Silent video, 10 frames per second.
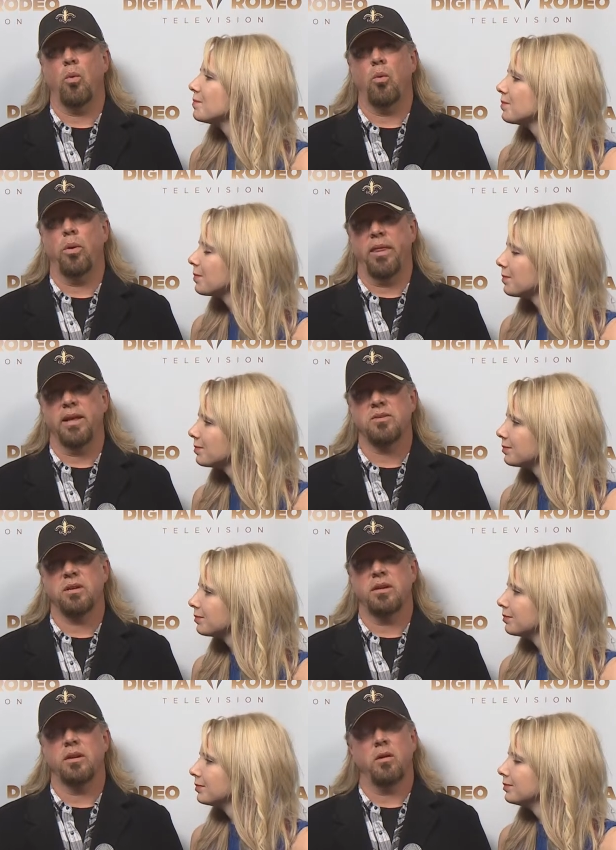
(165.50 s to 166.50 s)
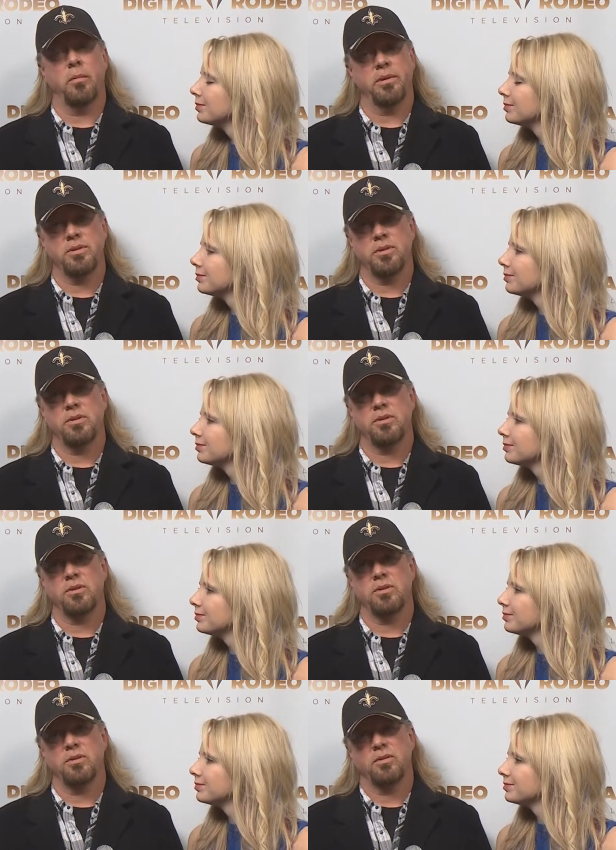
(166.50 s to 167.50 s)
Speaker 1: with that said, you know, I mean, she's,
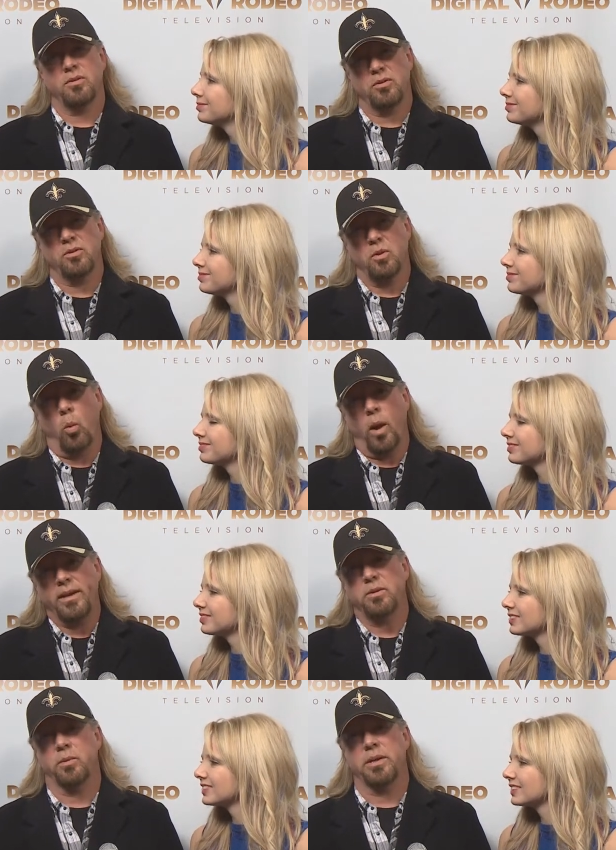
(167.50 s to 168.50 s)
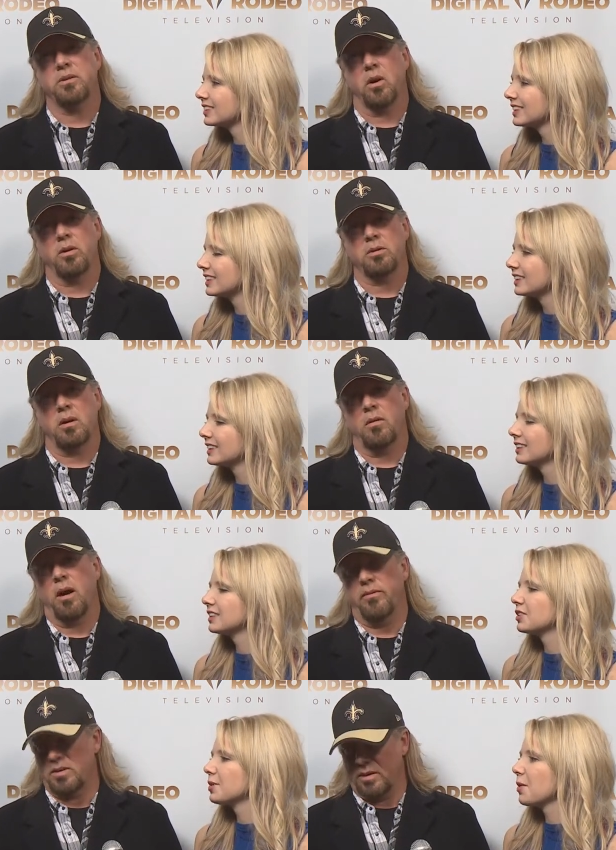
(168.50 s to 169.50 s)
the way to reach artists are uh,
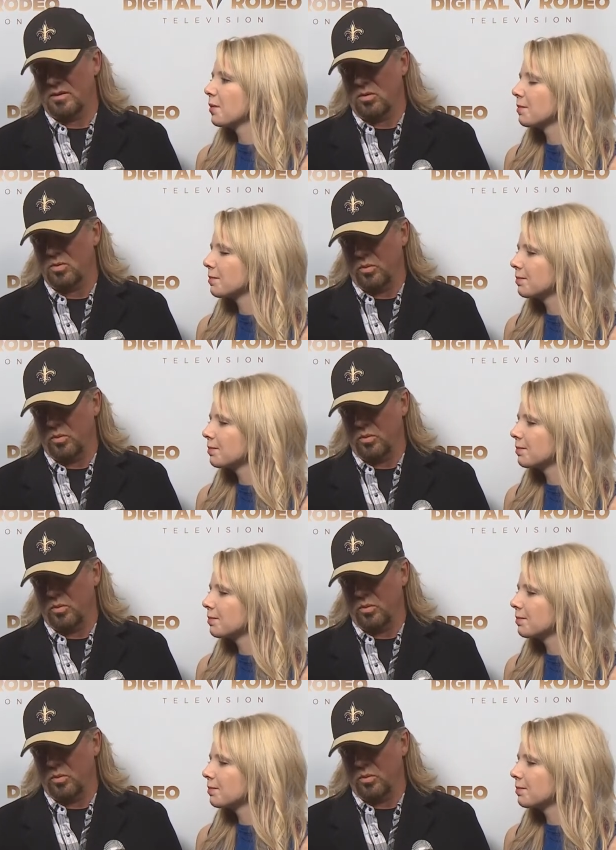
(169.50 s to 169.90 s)
obviously social